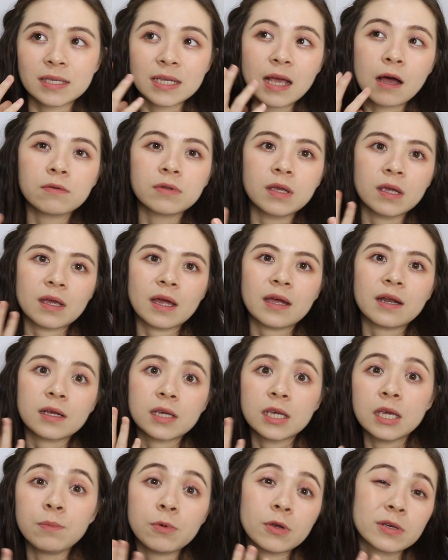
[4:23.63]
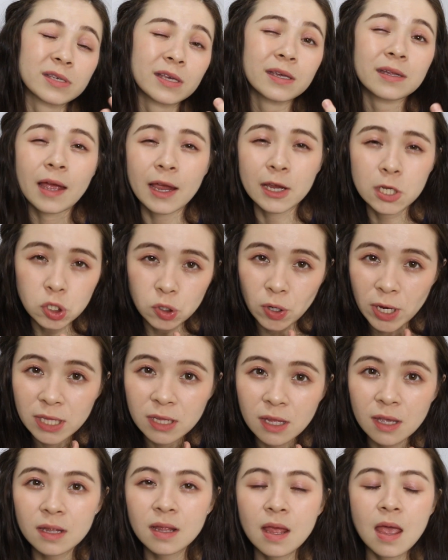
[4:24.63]
how they kind of keep your skin
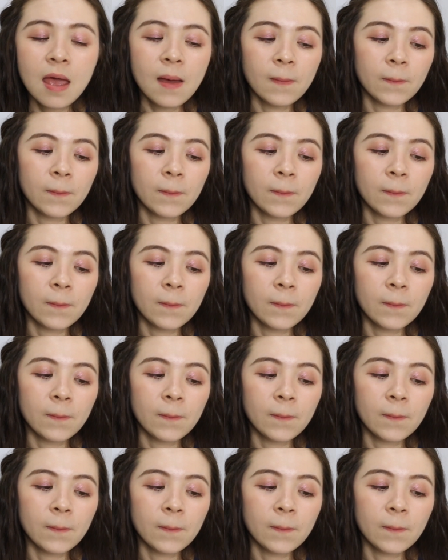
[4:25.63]
hydrated.